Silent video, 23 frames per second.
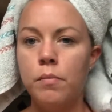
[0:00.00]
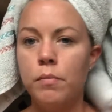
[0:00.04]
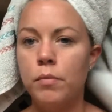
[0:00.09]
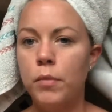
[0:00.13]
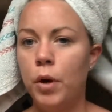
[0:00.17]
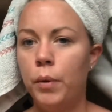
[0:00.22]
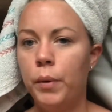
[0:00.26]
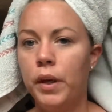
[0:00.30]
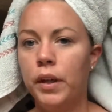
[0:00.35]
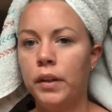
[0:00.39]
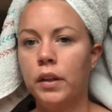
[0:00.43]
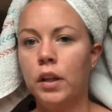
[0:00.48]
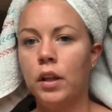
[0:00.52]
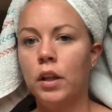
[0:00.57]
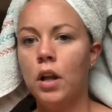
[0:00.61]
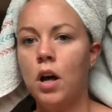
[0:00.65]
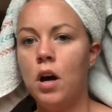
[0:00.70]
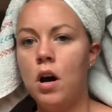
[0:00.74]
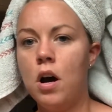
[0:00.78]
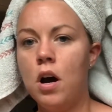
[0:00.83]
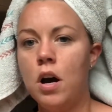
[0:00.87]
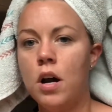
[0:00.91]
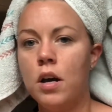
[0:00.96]
mowing the
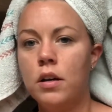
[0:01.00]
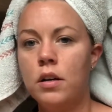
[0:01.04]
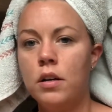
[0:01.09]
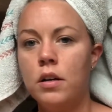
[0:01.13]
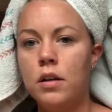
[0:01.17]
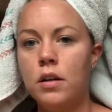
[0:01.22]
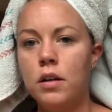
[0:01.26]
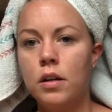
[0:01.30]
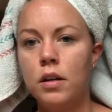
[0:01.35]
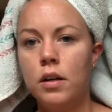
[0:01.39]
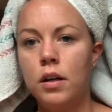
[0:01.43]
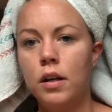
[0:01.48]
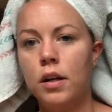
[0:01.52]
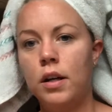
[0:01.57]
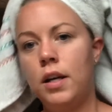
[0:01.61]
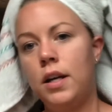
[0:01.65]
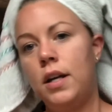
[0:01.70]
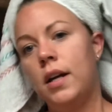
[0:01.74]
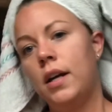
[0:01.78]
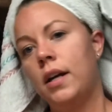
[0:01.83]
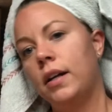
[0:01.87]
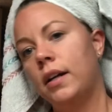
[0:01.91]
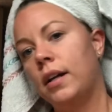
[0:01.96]
lawn,
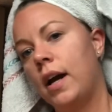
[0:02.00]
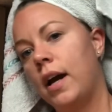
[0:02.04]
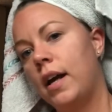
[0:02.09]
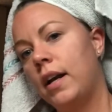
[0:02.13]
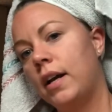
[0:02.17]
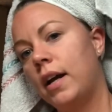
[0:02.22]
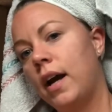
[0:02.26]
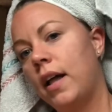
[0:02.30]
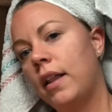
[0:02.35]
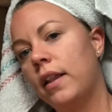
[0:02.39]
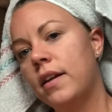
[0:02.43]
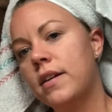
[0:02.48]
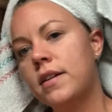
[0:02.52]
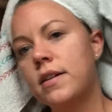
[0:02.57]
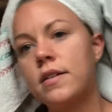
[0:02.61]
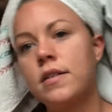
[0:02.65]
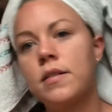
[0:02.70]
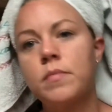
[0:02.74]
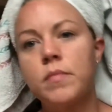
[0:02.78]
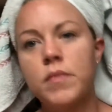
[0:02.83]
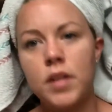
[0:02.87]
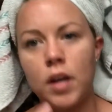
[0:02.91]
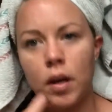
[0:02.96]
and kind of got like
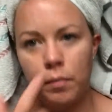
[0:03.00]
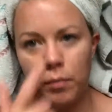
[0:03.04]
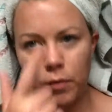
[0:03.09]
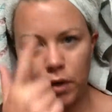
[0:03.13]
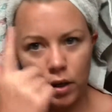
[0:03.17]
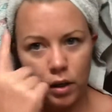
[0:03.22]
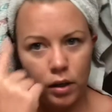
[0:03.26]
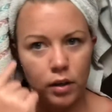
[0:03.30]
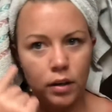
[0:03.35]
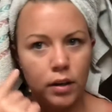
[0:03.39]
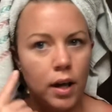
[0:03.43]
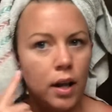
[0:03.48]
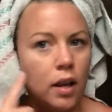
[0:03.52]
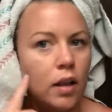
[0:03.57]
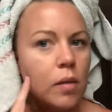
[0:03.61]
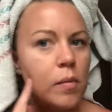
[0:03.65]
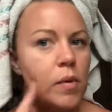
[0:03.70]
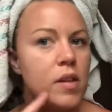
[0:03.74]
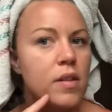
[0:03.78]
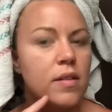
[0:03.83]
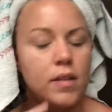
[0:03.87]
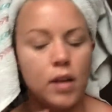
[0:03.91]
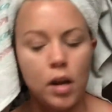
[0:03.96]
some sunburn and got a little
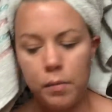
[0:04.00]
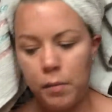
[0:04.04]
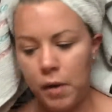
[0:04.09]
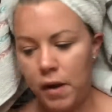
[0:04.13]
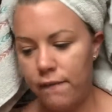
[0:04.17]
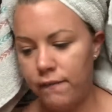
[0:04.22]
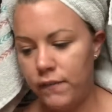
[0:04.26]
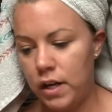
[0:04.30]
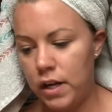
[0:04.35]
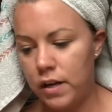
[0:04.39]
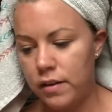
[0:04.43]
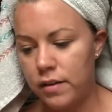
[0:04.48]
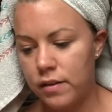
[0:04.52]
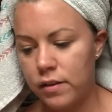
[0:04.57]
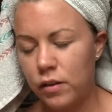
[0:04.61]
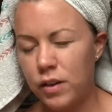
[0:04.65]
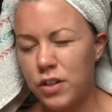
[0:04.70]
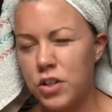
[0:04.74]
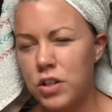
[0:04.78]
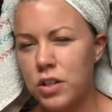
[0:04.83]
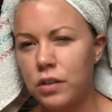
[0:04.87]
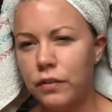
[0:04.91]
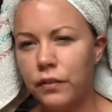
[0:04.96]
bit of sun on my face, so I
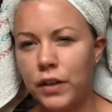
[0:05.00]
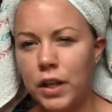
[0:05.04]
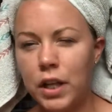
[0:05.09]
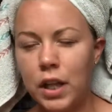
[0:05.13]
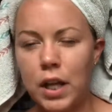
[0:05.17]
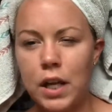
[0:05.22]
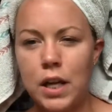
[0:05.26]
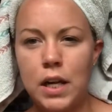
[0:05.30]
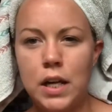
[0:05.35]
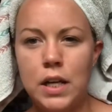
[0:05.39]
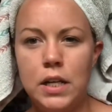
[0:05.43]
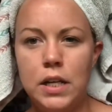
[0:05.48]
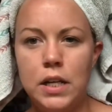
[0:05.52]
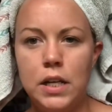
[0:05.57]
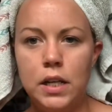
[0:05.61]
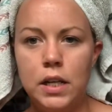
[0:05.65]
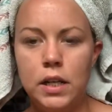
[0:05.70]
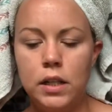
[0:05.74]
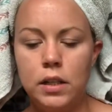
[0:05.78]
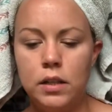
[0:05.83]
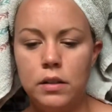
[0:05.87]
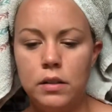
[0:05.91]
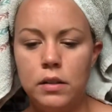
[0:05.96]
just feel like I
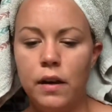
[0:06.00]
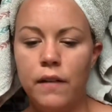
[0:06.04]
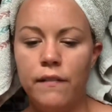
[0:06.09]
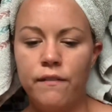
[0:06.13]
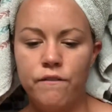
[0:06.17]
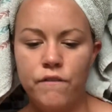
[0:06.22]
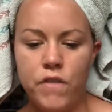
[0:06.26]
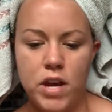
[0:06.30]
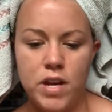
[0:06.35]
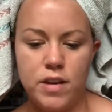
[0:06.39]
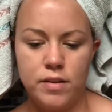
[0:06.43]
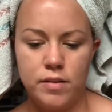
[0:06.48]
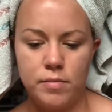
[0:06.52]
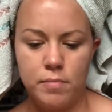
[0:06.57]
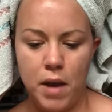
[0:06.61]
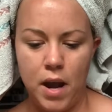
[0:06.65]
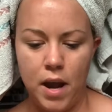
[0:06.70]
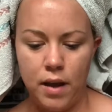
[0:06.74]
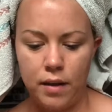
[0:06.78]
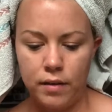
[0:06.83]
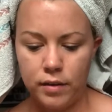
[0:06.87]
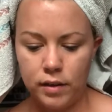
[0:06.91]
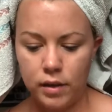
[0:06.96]
need a face
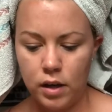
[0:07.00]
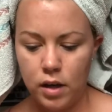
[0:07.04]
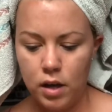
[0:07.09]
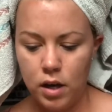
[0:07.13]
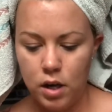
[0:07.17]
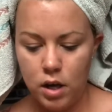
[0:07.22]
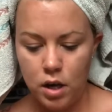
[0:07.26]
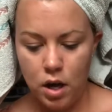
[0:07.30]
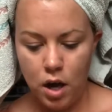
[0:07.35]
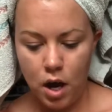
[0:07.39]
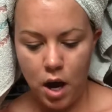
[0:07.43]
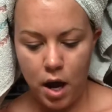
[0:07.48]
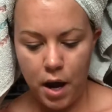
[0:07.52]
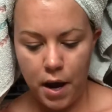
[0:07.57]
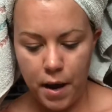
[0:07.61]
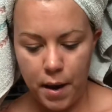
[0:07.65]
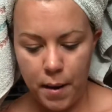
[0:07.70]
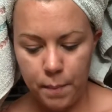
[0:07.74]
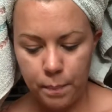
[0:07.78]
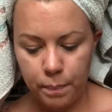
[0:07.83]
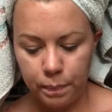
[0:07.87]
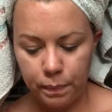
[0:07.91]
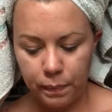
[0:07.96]
mask.
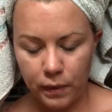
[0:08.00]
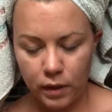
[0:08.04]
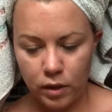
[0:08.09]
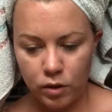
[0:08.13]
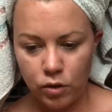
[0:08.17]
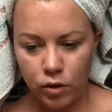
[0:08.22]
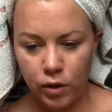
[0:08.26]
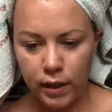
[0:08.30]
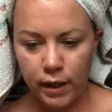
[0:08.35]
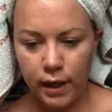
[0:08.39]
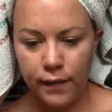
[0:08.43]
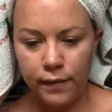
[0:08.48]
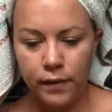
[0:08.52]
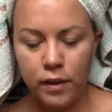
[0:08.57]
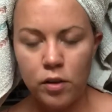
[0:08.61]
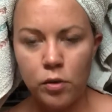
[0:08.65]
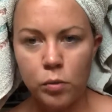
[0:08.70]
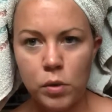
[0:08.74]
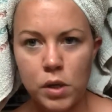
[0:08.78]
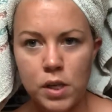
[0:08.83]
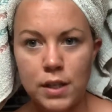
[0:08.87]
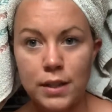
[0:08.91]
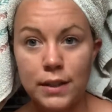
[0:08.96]
So I got this
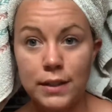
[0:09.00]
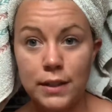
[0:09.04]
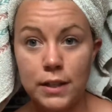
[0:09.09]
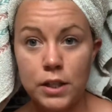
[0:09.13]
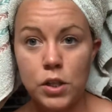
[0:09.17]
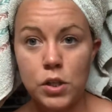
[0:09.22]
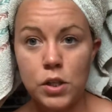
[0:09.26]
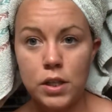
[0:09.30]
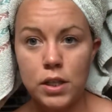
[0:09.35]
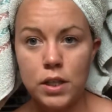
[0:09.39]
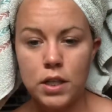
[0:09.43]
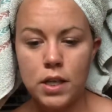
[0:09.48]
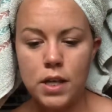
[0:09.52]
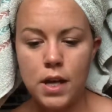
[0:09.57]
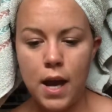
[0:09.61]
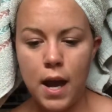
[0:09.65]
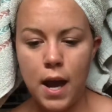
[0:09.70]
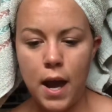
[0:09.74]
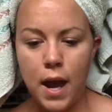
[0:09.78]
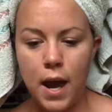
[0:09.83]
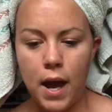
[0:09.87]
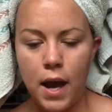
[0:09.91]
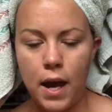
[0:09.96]
one literally
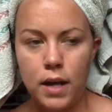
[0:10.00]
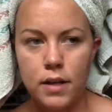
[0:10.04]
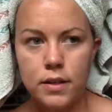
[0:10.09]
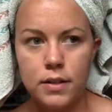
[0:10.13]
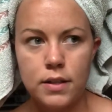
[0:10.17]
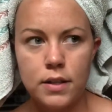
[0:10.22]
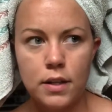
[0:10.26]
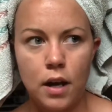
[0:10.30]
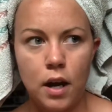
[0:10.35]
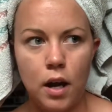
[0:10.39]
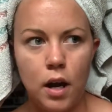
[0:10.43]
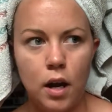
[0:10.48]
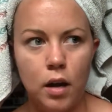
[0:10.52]
at